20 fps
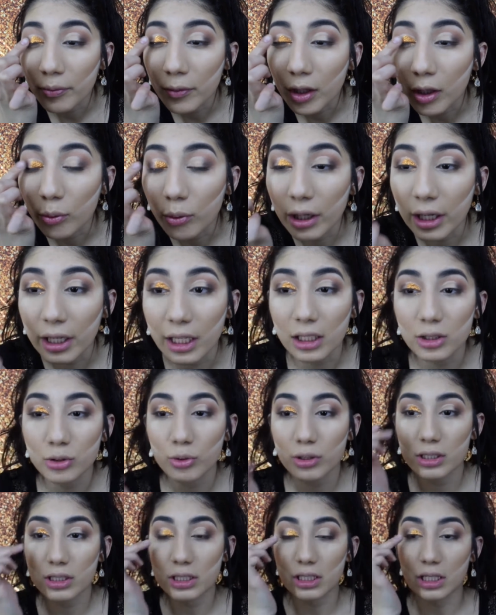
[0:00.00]
And when I get
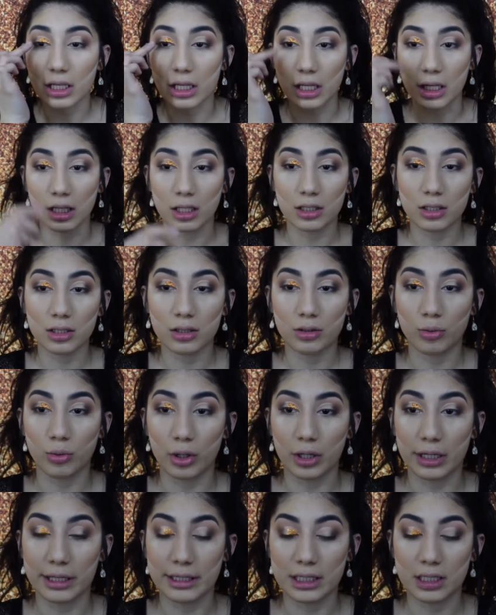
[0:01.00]
towards the end
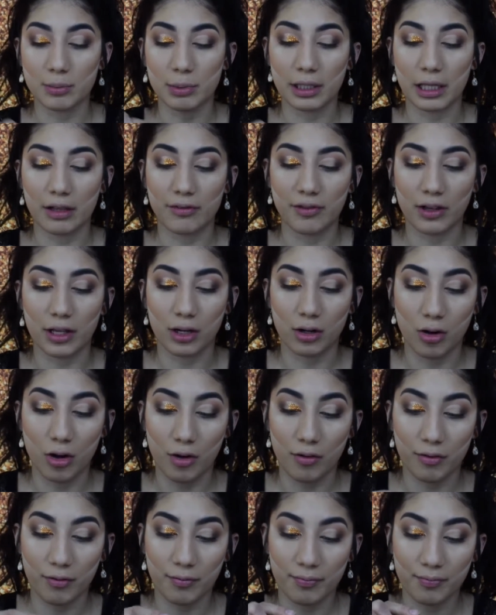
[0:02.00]
where it needs to be like faded
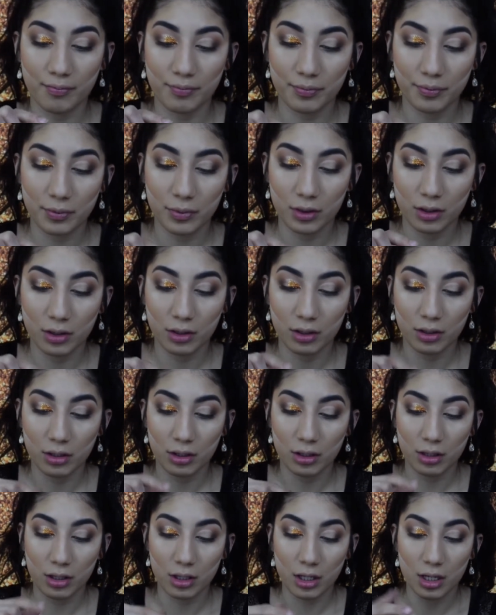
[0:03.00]
off,
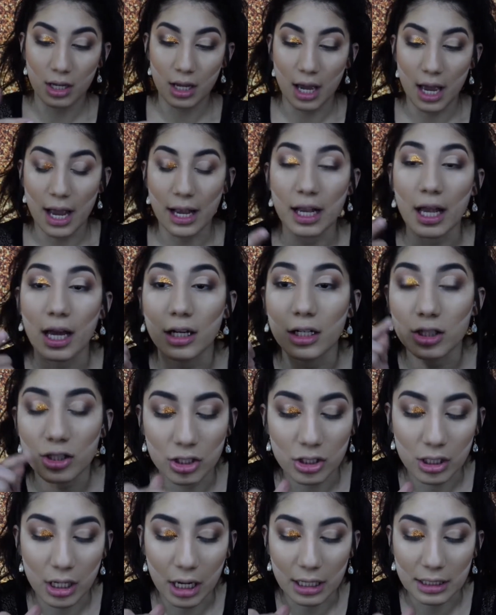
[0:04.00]
I kind of
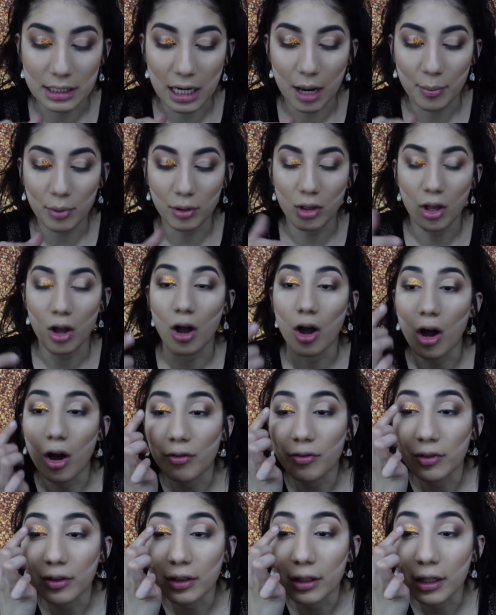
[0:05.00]
just, I tap a lot
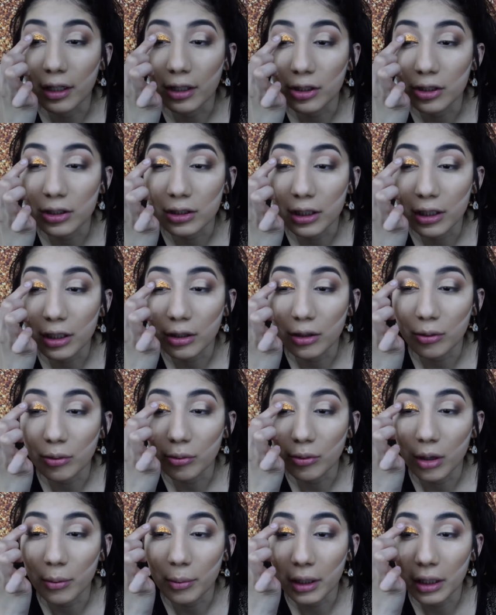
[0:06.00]
off and then I just like
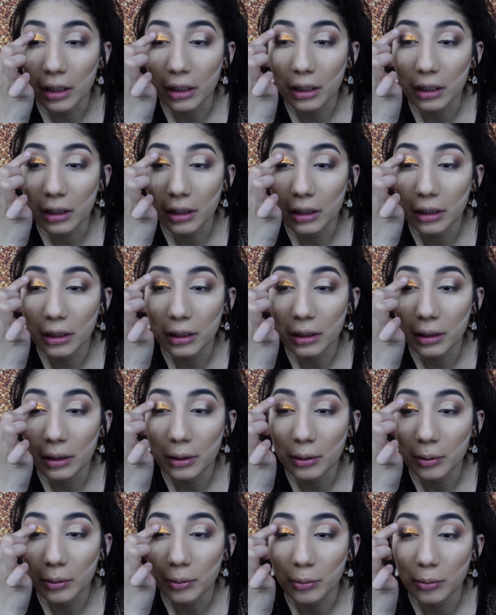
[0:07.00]
rub it
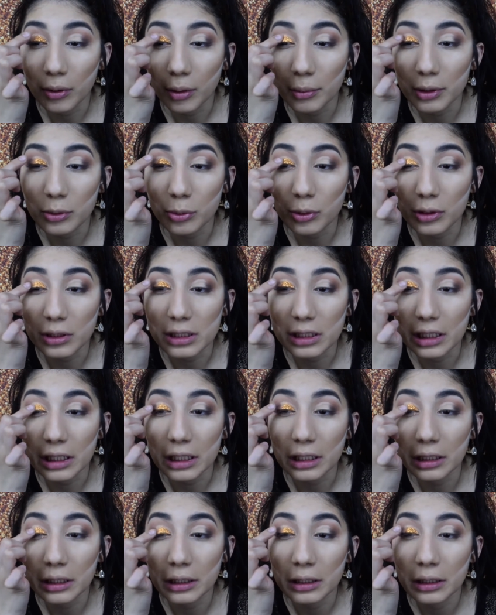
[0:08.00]
towards the
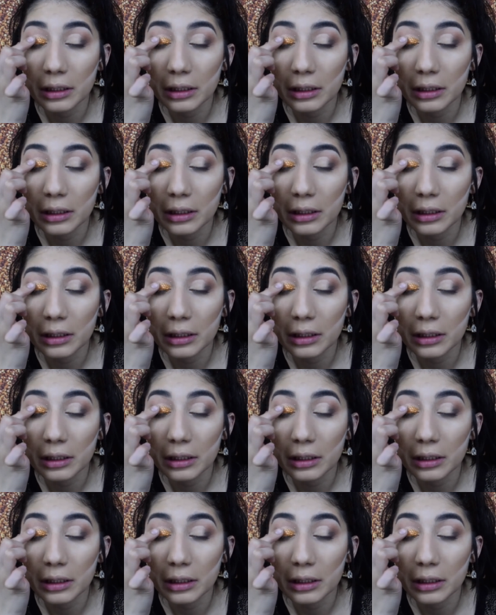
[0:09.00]
end.